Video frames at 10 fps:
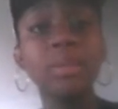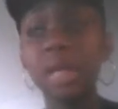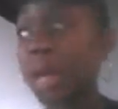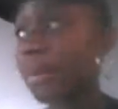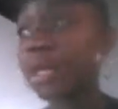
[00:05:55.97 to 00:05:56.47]

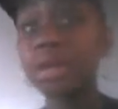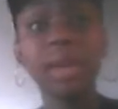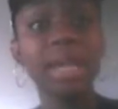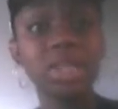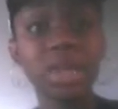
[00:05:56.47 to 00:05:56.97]
Yeah, I mean, you
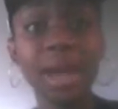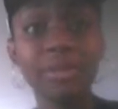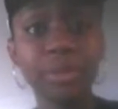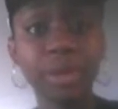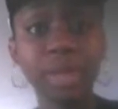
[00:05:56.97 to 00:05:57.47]
got to
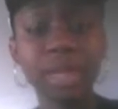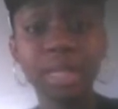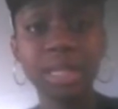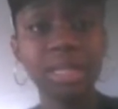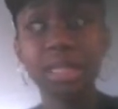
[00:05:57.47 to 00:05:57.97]
strive for it,
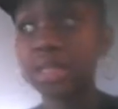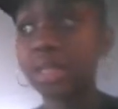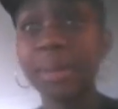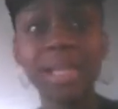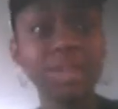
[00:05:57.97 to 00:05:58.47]
because
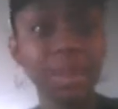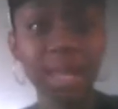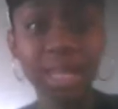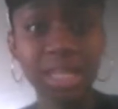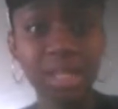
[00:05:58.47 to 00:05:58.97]
nobody's
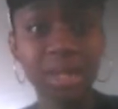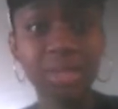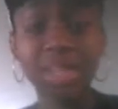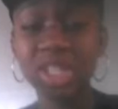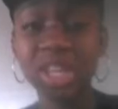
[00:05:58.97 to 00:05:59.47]
going to hand it to you,
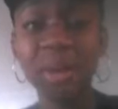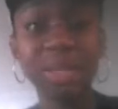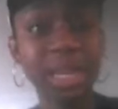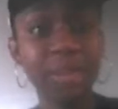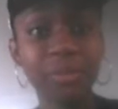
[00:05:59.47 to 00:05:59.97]
especially not
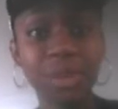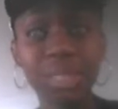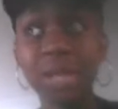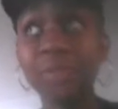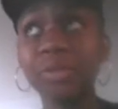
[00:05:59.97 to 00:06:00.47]
with the Air Force.
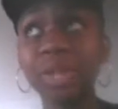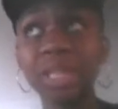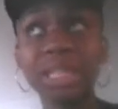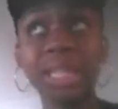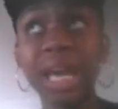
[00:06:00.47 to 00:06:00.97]
They're
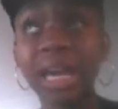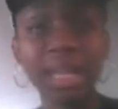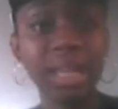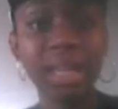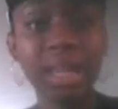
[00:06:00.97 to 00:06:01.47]
really not
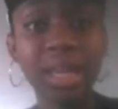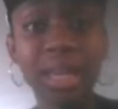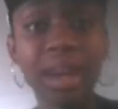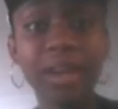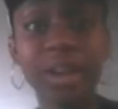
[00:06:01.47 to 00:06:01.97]

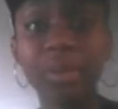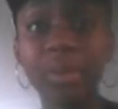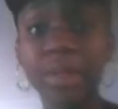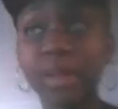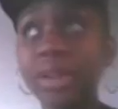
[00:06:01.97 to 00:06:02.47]
caring
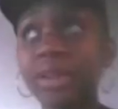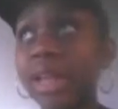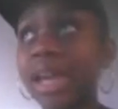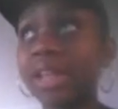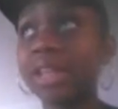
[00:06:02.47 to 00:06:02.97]
whether or
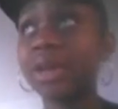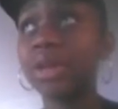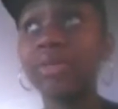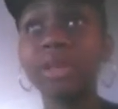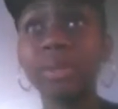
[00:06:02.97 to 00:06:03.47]
not, you
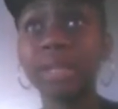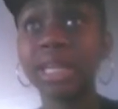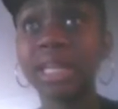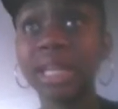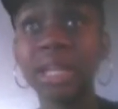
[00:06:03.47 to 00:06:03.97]
really want
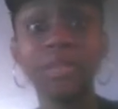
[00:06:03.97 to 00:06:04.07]
to get in.